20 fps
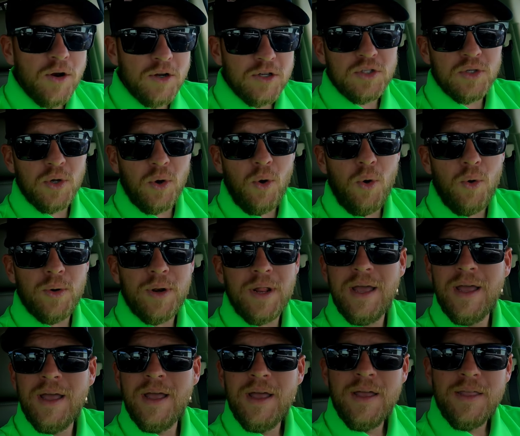aren't sold
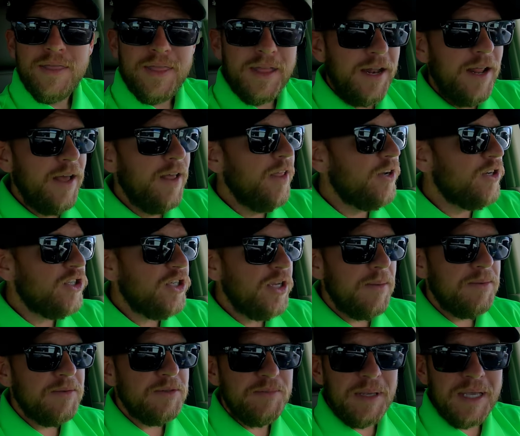the
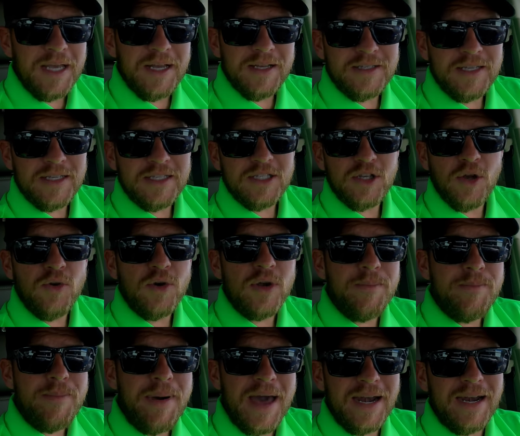dealerships because it's so
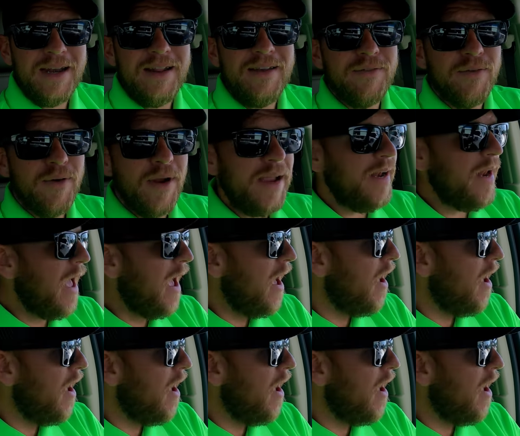competitive right